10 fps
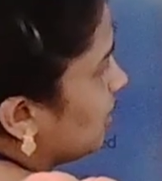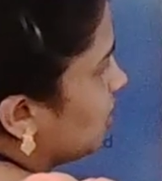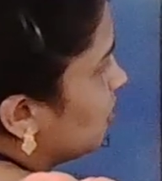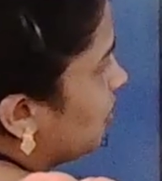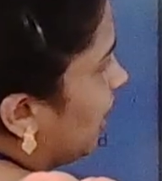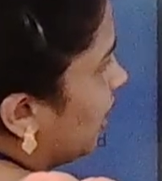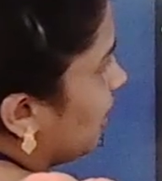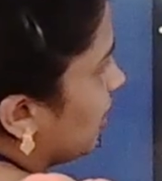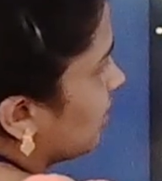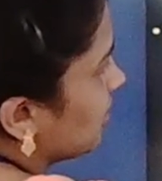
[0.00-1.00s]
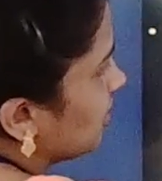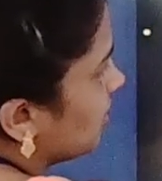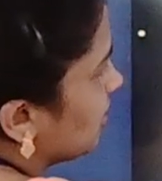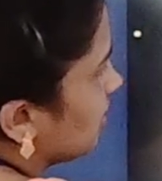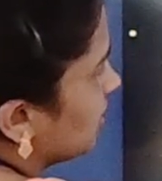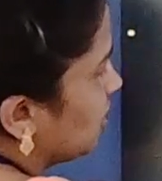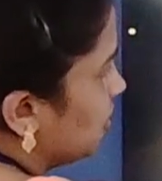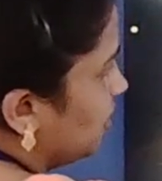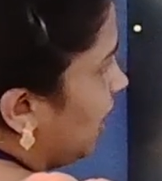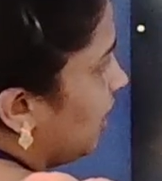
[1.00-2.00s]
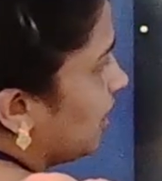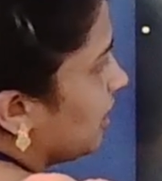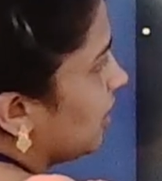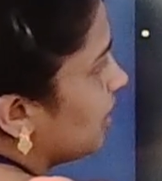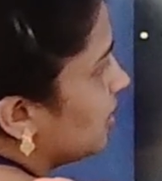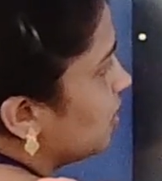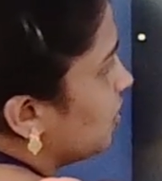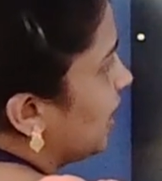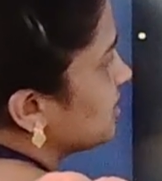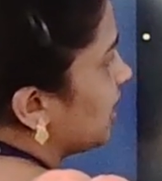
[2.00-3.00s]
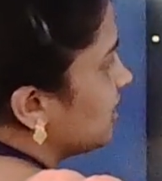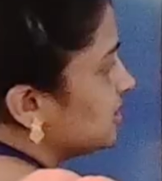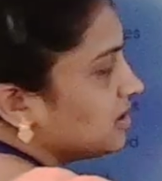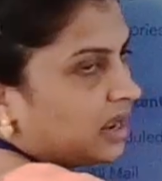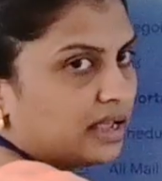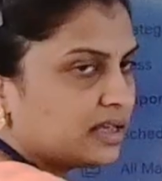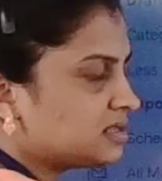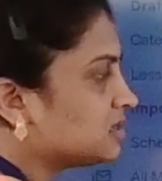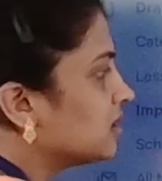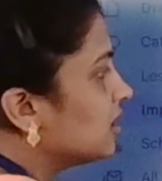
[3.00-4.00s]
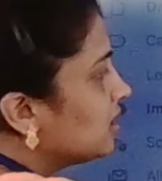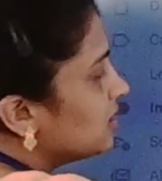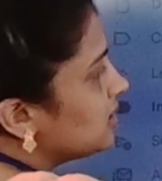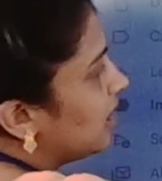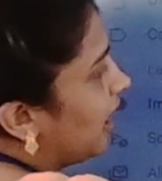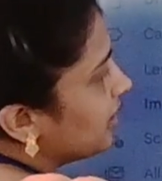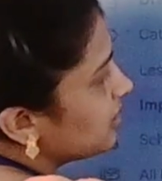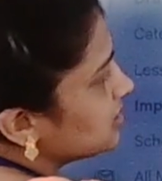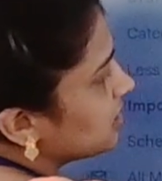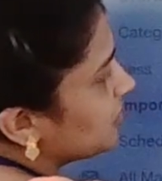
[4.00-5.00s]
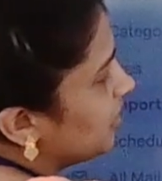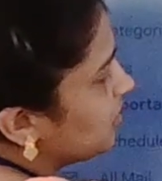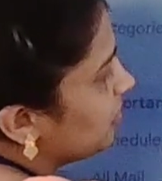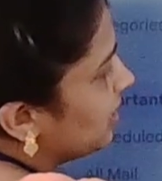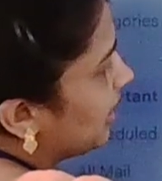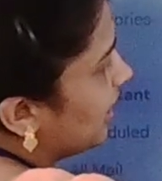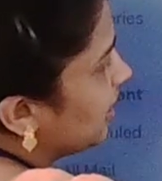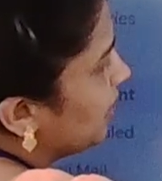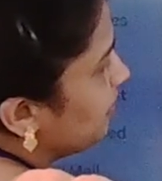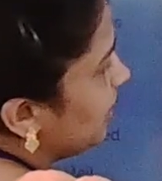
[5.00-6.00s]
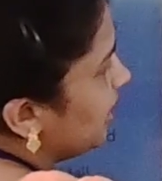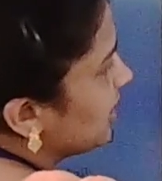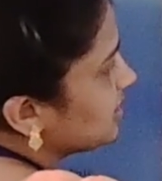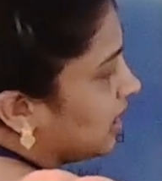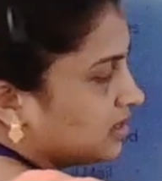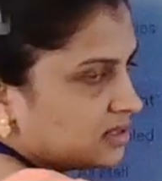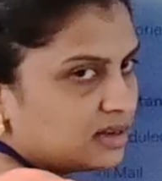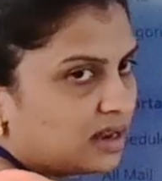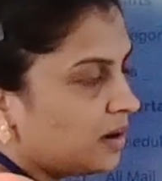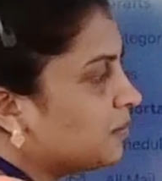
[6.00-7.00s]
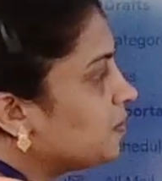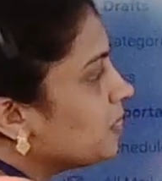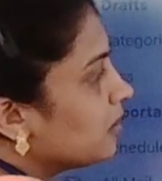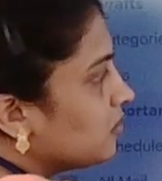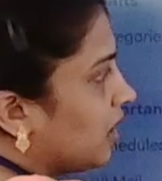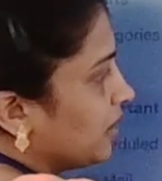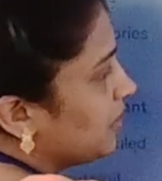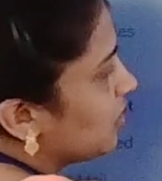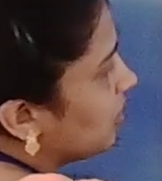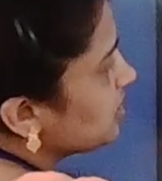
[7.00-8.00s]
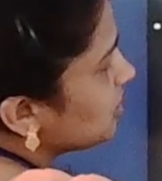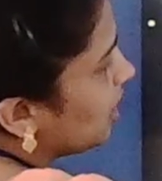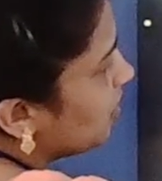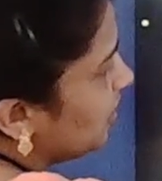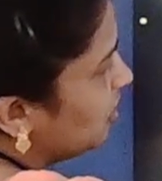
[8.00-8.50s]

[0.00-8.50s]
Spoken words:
QE 2A sin theta is, the torque is equal to, will get PE sin theta. Why? Because we